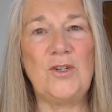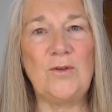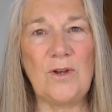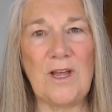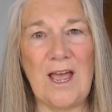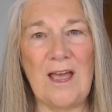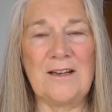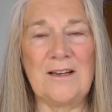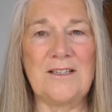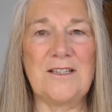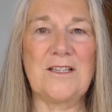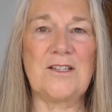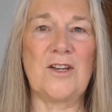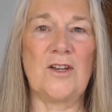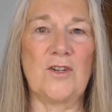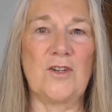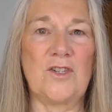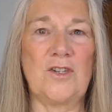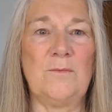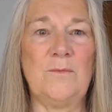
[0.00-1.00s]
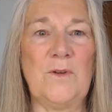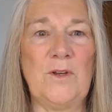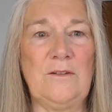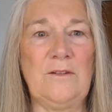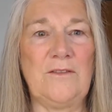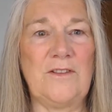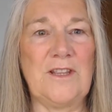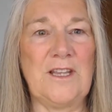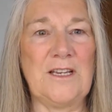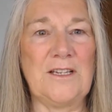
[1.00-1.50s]
You can start to
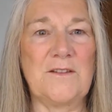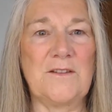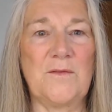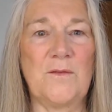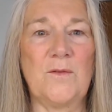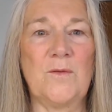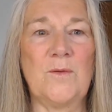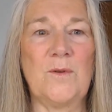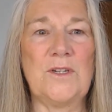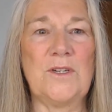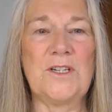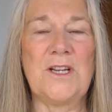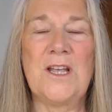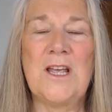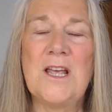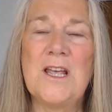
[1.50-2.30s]
move things forward.